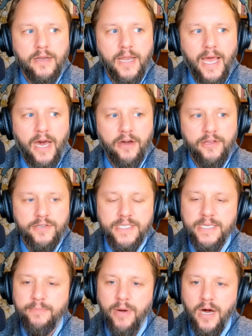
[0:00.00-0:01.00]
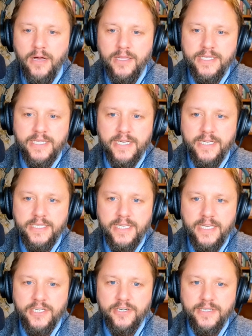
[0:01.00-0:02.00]
how you see politics
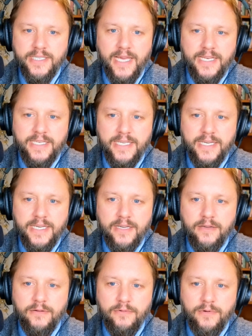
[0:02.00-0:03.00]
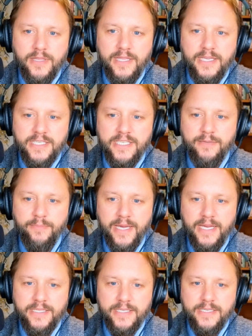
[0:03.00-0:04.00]
intersecting with these
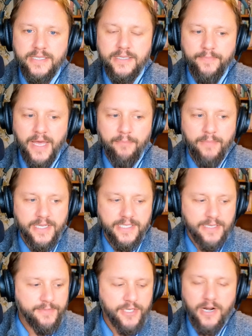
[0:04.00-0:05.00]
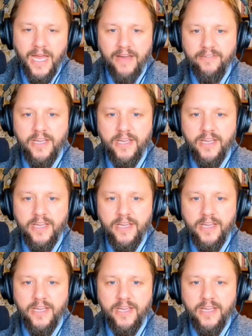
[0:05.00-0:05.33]
debates that Muslims are having